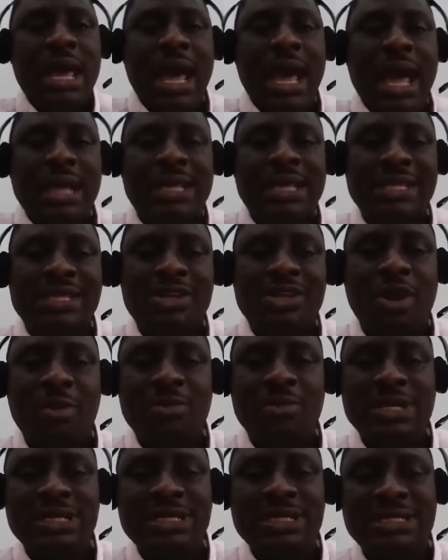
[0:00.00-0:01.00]
Actually, as the
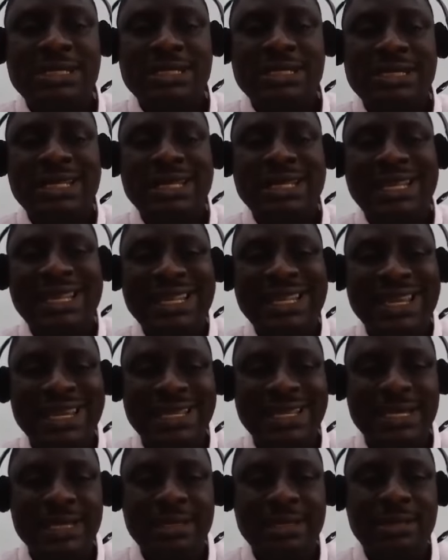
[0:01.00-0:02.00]
company's
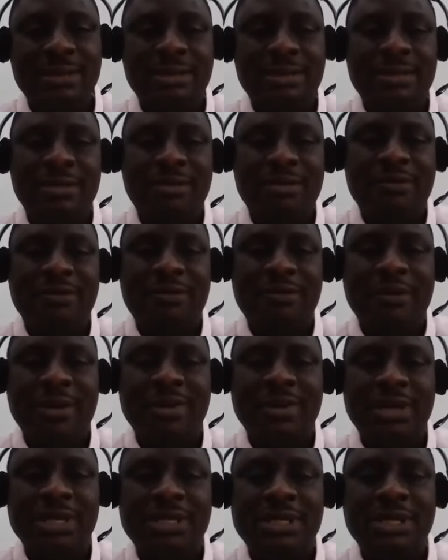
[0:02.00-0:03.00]
leading
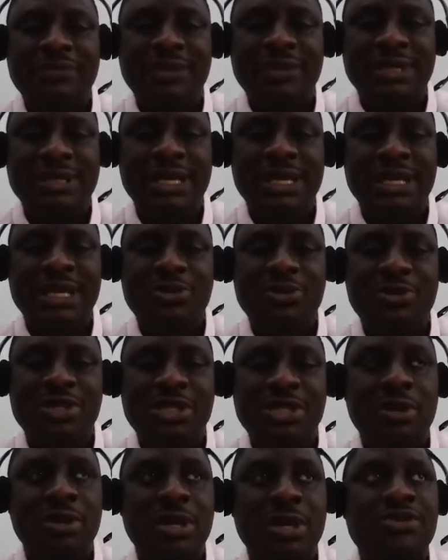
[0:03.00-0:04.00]
representative in dealings with
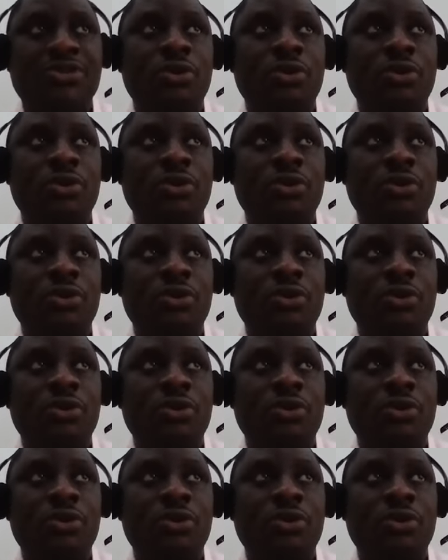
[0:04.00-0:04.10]
shareholders.